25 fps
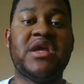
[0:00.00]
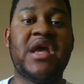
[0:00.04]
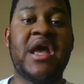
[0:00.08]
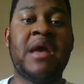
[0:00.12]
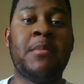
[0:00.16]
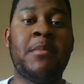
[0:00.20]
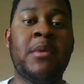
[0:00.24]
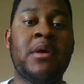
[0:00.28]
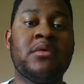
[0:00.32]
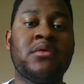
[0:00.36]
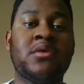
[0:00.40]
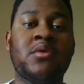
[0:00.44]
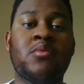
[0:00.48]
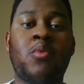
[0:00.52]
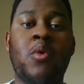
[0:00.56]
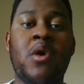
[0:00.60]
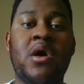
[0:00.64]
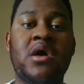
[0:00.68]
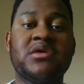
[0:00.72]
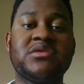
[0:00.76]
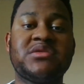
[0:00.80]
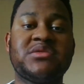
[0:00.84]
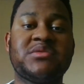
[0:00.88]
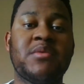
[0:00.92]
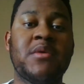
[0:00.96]
The Ant Man and the
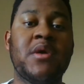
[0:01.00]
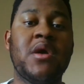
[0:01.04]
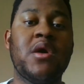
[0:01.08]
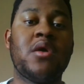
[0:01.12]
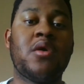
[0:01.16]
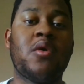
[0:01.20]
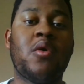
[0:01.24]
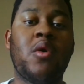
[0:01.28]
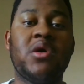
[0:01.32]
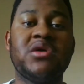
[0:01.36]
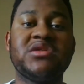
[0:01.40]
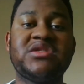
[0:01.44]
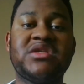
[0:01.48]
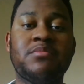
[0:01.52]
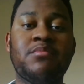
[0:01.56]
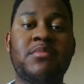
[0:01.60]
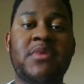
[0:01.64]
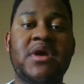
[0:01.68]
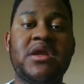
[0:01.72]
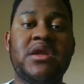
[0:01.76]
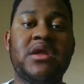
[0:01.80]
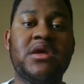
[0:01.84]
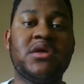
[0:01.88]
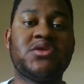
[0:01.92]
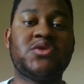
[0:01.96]
Wasp
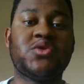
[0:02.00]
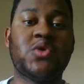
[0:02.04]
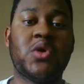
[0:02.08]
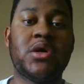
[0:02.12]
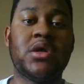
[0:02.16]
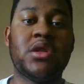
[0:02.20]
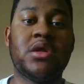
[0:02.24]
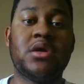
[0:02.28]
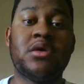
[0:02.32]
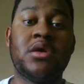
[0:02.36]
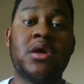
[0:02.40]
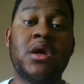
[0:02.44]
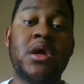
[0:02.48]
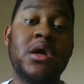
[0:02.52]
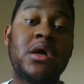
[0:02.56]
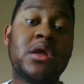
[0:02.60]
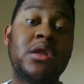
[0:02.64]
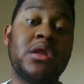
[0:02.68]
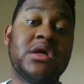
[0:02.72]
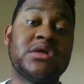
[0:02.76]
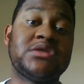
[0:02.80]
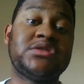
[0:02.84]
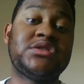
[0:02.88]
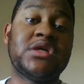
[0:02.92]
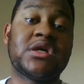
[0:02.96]
Quantumania trailer.
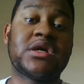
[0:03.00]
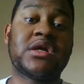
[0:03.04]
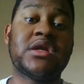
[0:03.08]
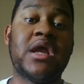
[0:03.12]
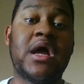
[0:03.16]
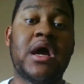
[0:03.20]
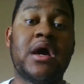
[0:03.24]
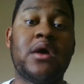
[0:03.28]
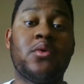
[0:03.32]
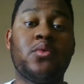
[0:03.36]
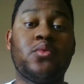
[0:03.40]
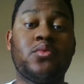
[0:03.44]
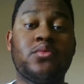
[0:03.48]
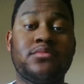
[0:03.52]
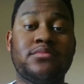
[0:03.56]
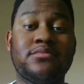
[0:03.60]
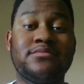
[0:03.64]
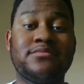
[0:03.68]
Let's check it out.